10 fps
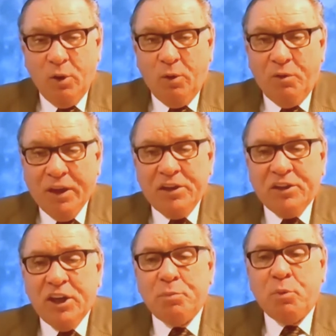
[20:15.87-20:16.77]
So
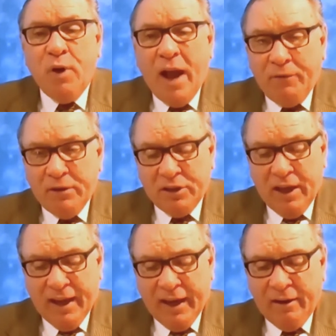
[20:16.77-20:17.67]
this is
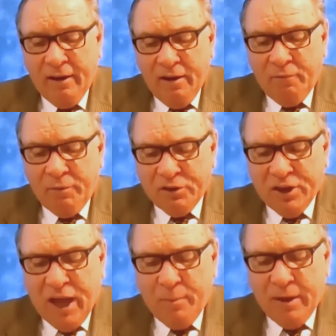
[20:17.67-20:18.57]
prophesied for
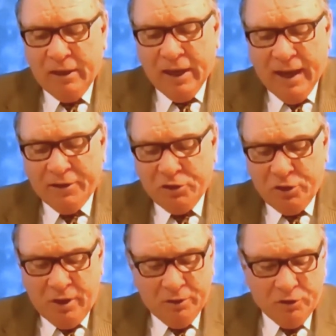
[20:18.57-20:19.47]
some in
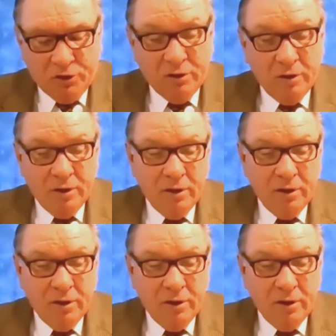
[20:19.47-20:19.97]
God's church.